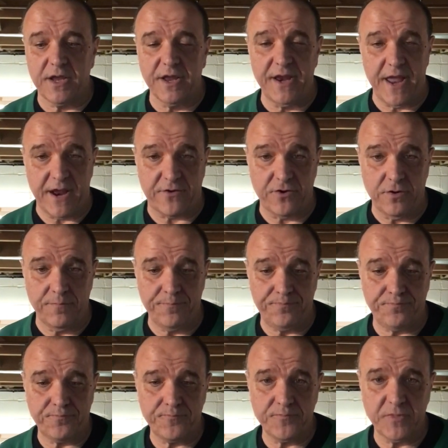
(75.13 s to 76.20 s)
connector,
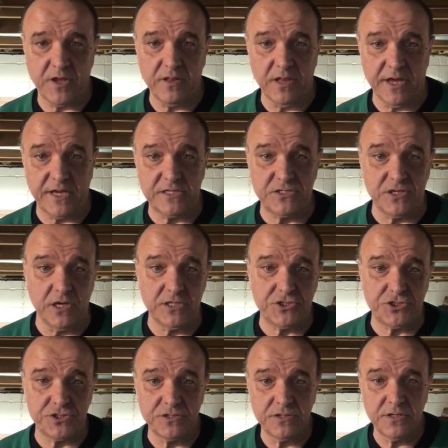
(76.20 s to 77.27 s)
like
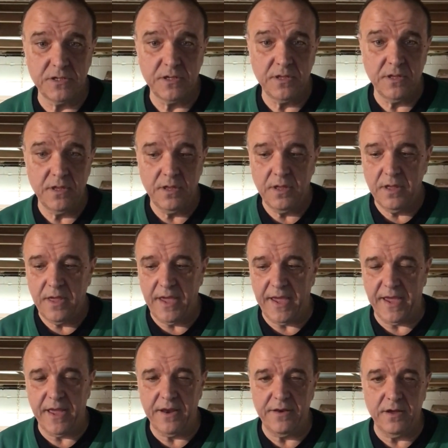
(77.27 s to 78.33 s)
such,
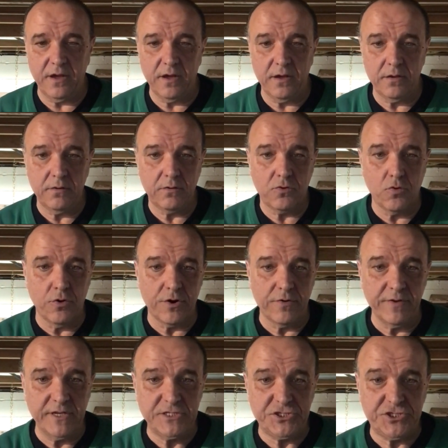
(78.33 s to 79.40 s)
and a
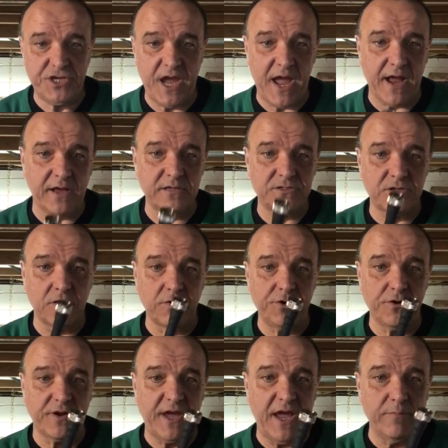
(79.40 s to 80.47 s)
1/4-inch jack. So
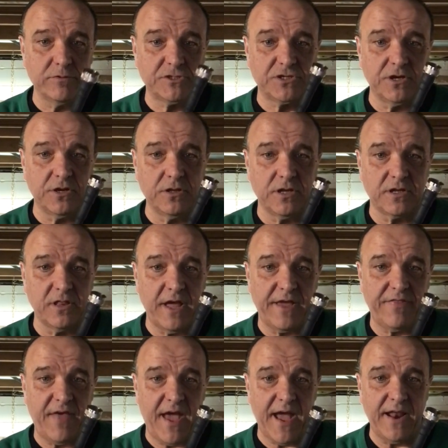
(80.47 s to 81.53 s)
your cable's going to look
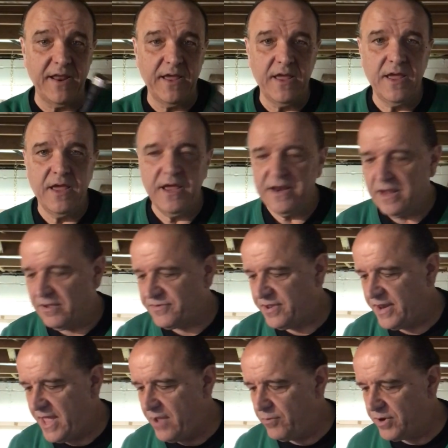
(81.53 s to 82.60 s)
like that. Now
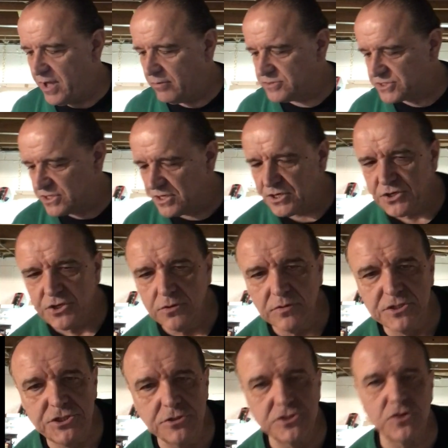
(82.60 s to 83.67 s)
today what I was going to do
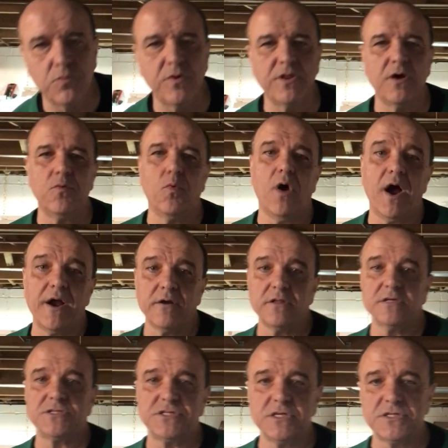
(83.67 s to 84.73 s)
is use it with a
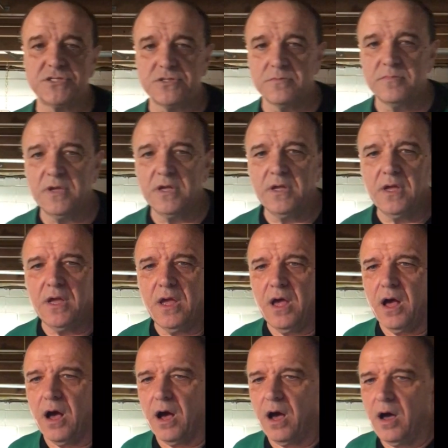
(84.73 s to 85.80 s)
wireless system.
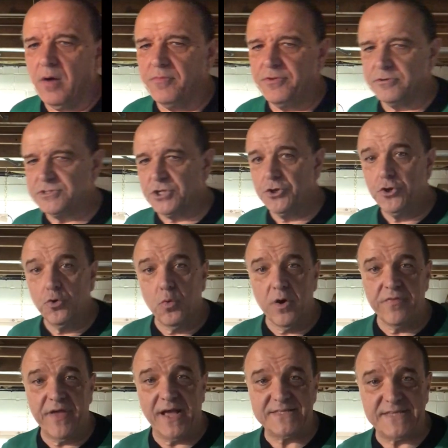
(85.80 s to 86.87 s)
There's a new
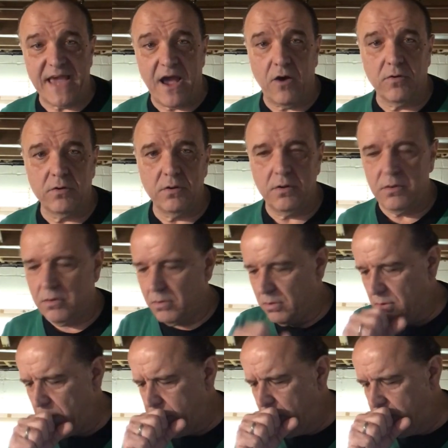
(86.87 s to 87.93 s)
one that's out
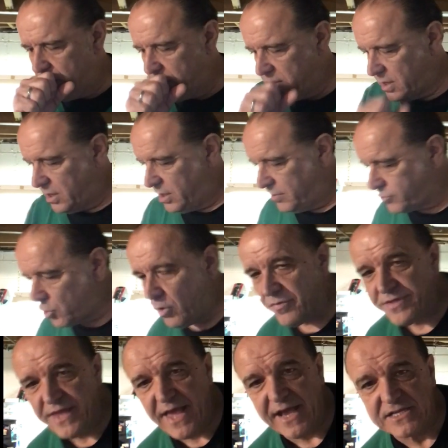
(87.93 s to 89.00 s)
called
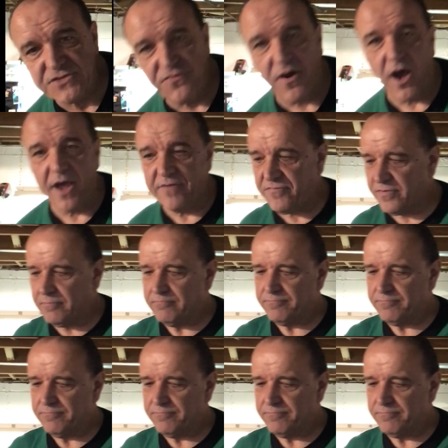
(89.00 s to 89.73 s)
the XVive